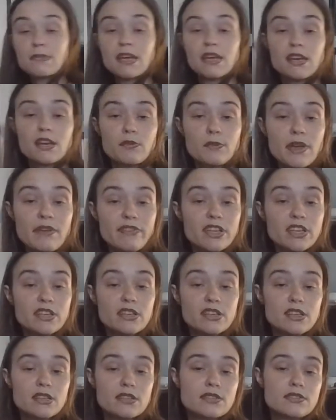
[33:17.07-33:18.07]
my Revan
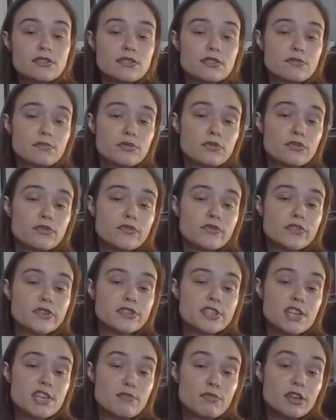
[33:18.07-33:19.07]
is approved for
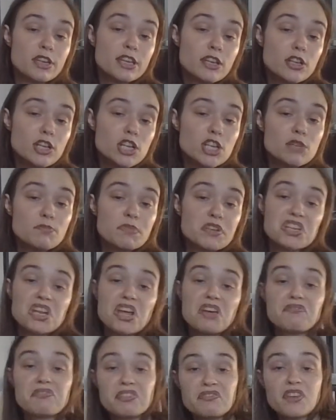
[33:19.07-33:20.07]
Saber Guild, but
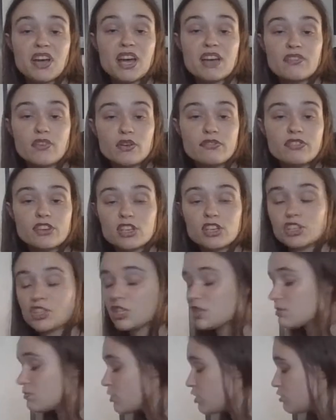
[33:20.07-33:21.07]
not for 501st
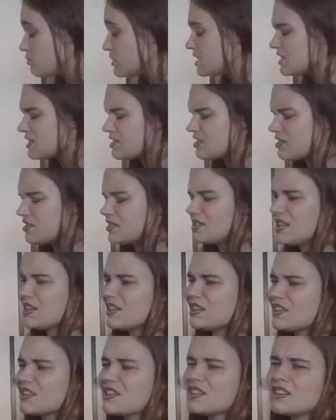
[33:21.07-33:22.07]
at the moment. There's
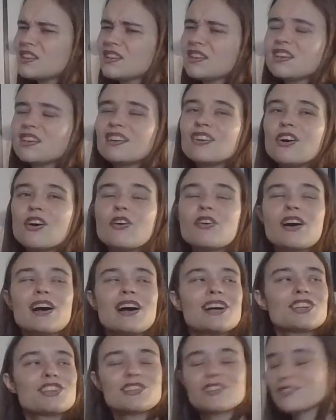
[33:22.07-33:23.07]
like, oh
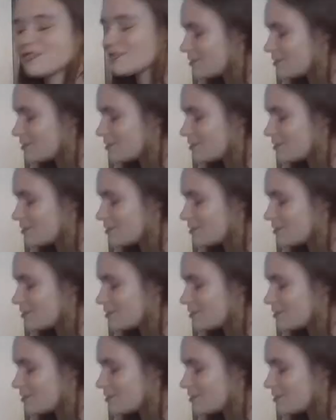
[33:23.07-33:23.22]
gosh,